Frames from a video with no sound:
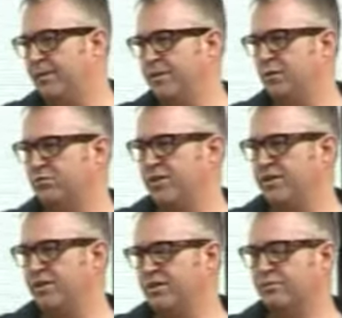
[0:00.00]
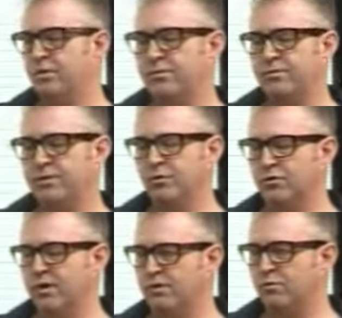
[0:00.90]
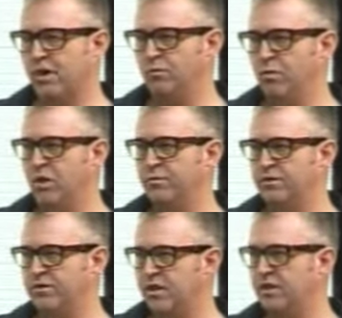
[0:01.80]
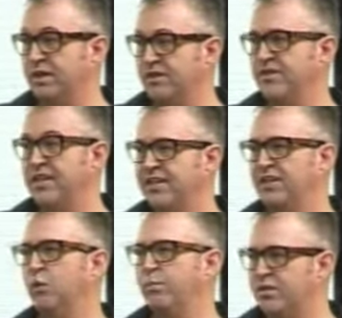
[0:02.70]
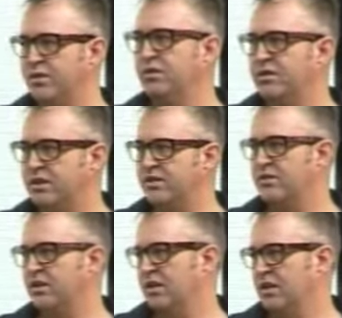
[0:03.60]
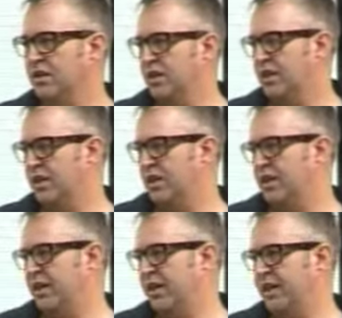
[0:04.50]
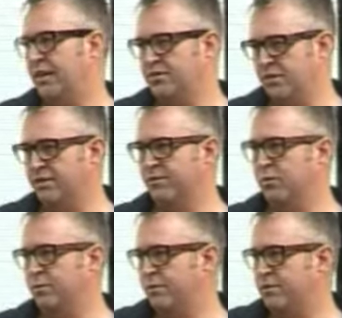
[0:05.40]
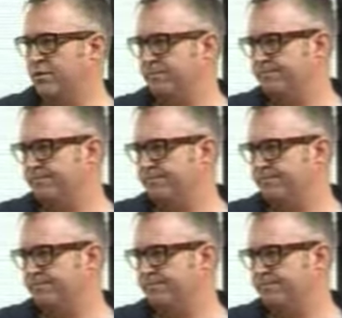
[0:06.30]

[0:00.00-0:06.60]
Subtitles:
maybe not risk is probably not quite the right word, but certainly seeing the opportunities outside of corporates?